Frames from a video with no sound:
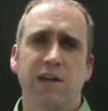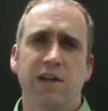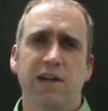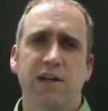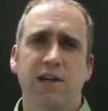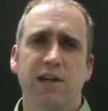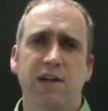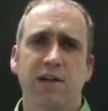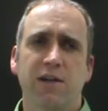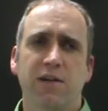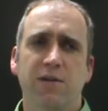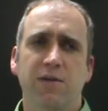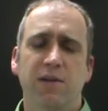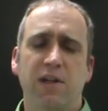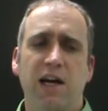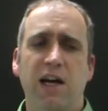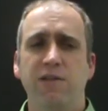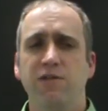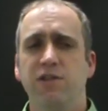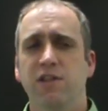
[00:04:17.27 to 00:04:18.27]

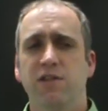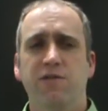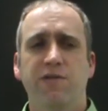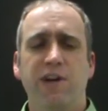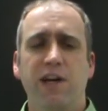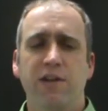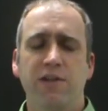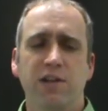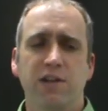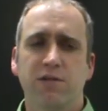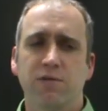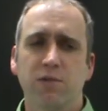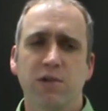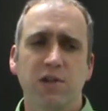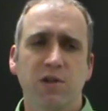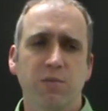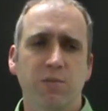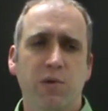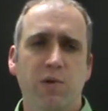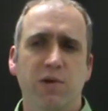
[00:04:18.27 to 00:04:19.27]
I've just found that it's
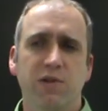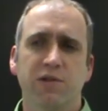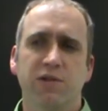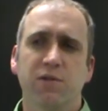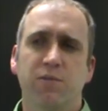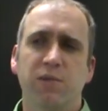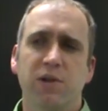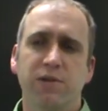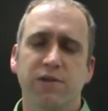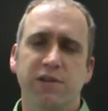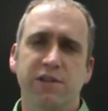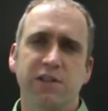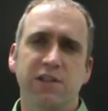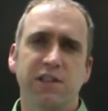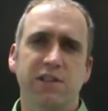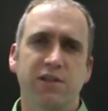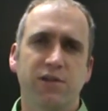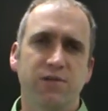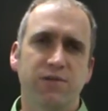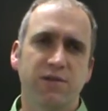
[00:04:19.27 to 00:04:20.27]
really important to be able to see
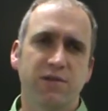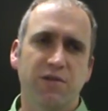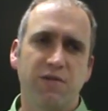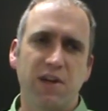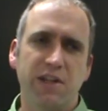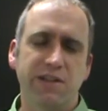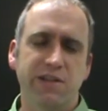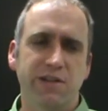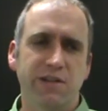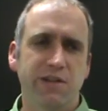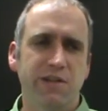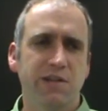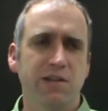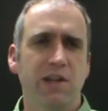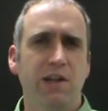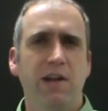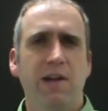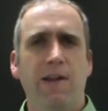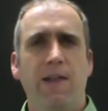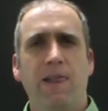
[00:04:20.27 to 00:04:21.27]
students'
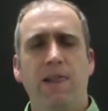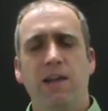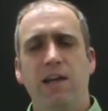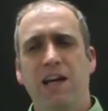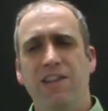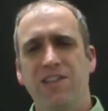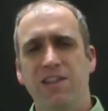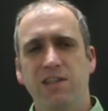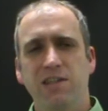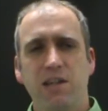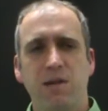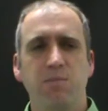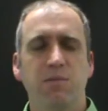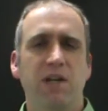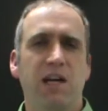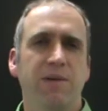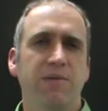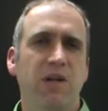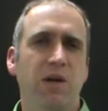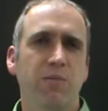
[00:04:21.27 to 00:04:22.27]
faces at the same
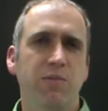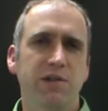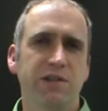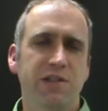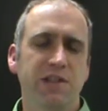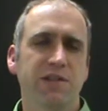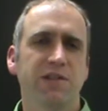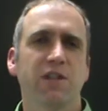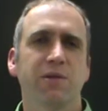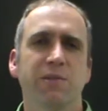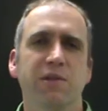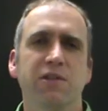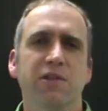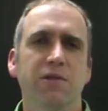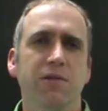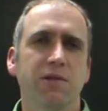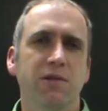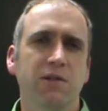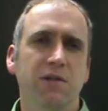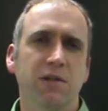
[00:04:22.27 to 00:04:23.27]
time that I'm presenting
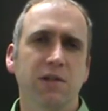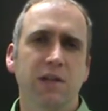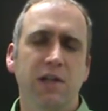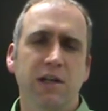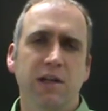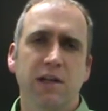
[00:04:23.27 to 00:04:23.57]
material.